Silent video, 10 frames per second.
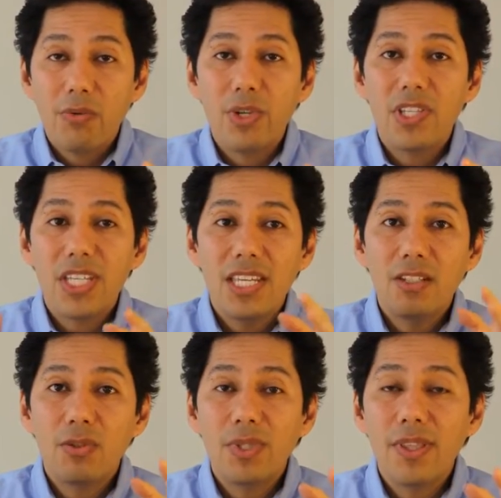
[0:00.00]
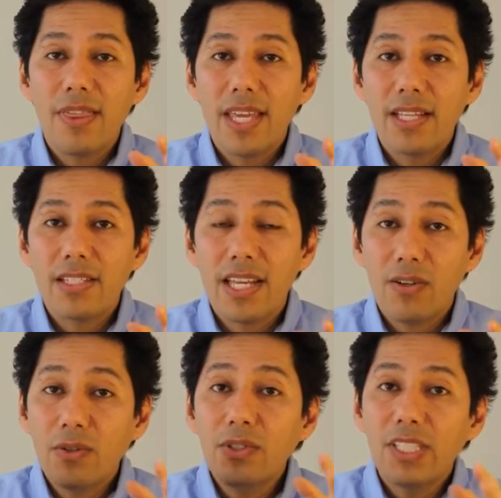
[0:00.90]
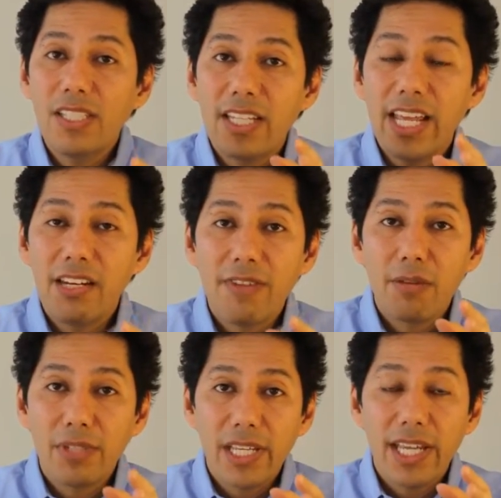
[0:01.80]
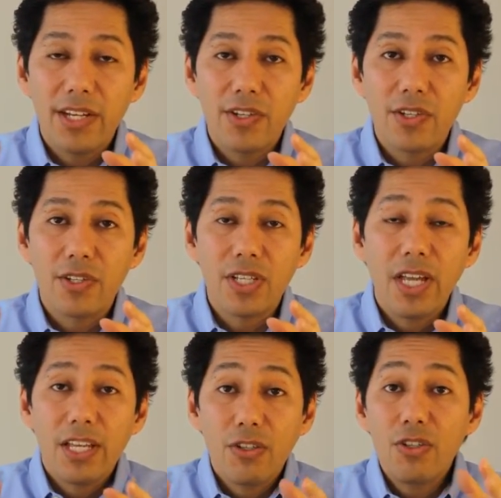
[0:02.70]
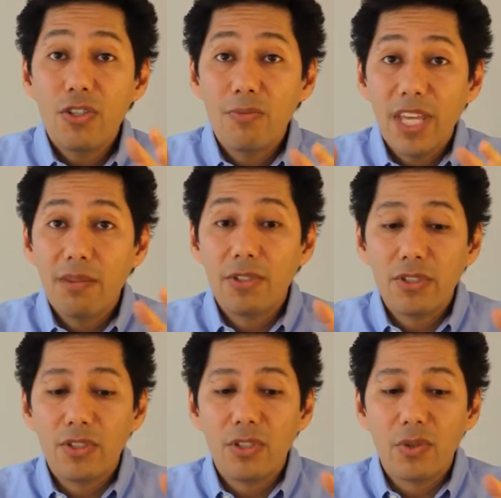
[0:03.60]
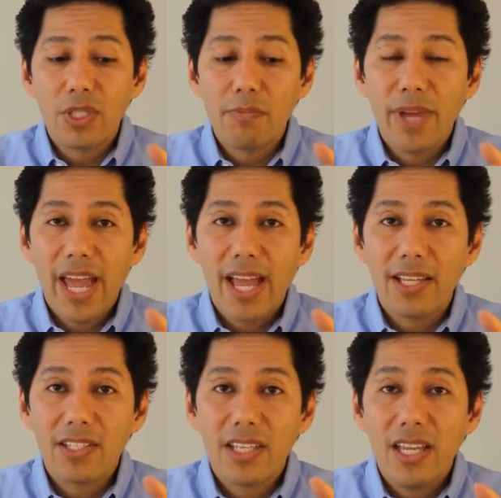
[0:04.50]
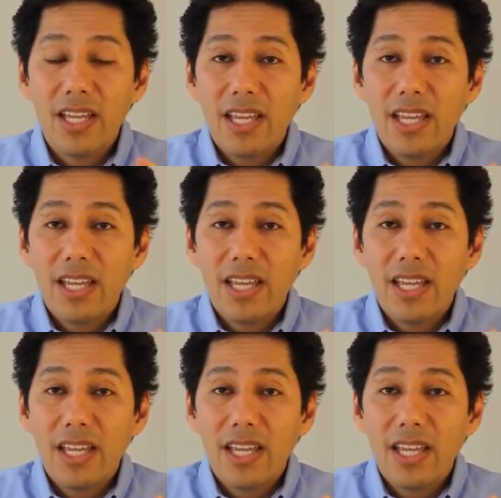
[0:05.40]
We see it doing things that only the native applications used to be able to do in the past.